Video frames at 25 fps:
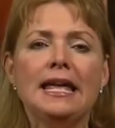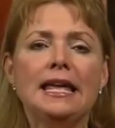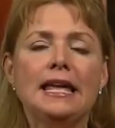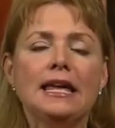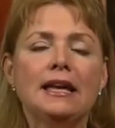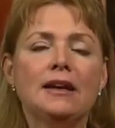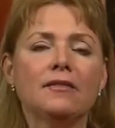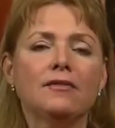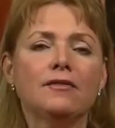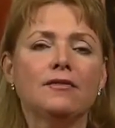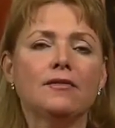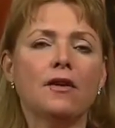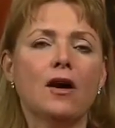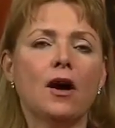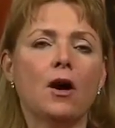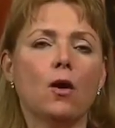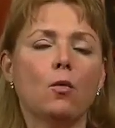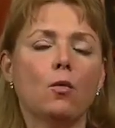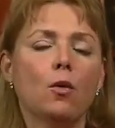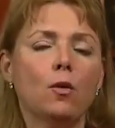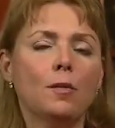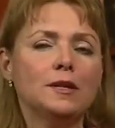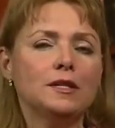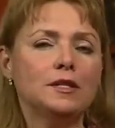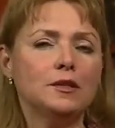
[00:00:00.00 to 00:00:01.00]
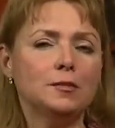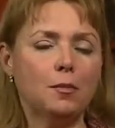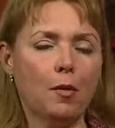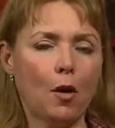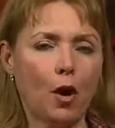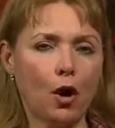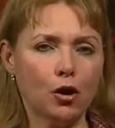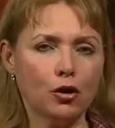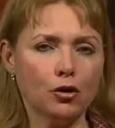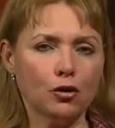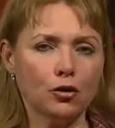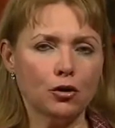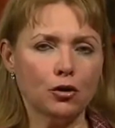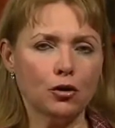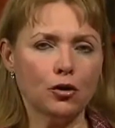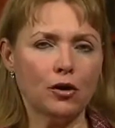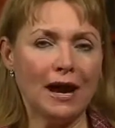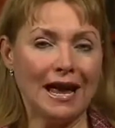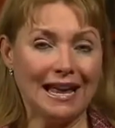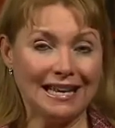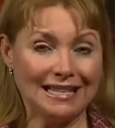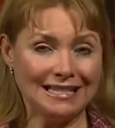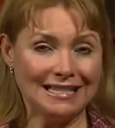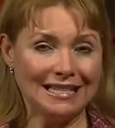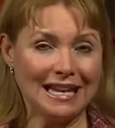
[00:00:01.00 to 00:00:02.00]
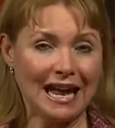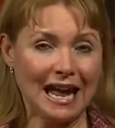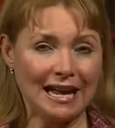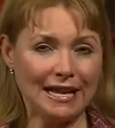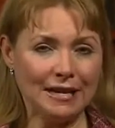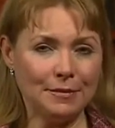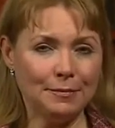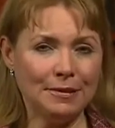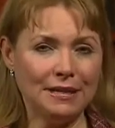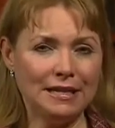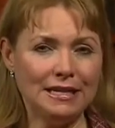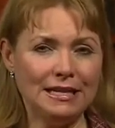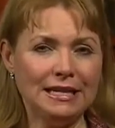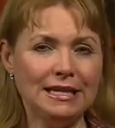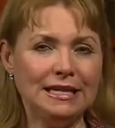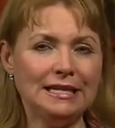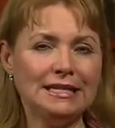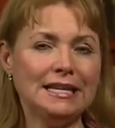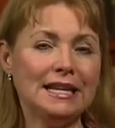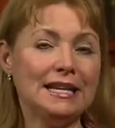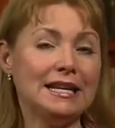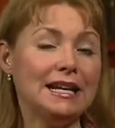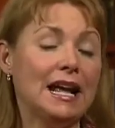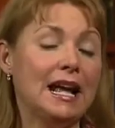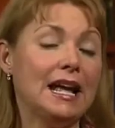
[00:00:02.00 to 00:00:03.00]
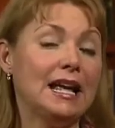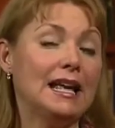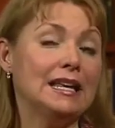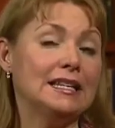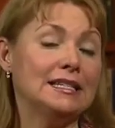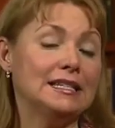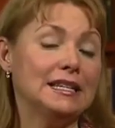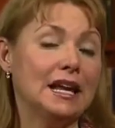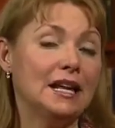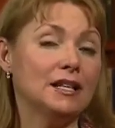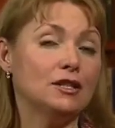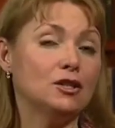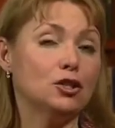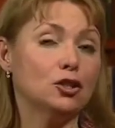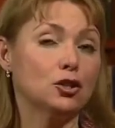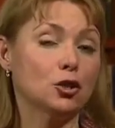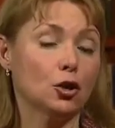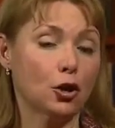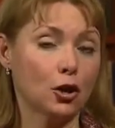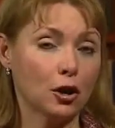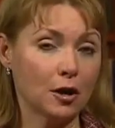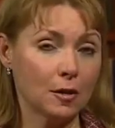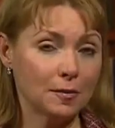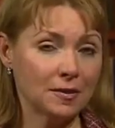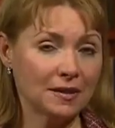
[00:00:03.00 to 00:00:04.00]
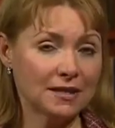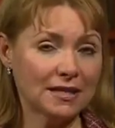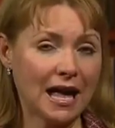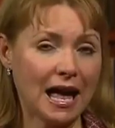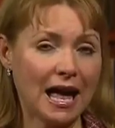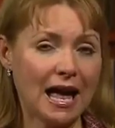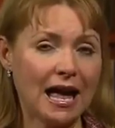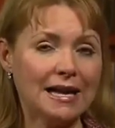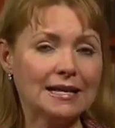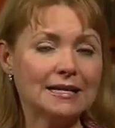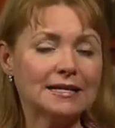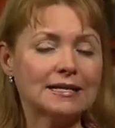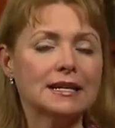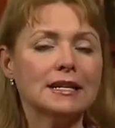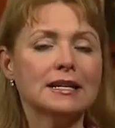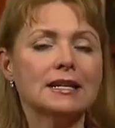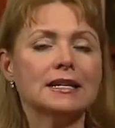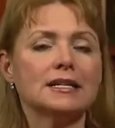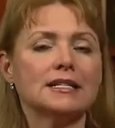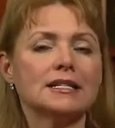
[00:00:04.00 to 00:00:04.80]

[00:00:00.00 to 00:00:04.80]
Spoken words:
If a woman's partner has diabetes and is uncircumcised,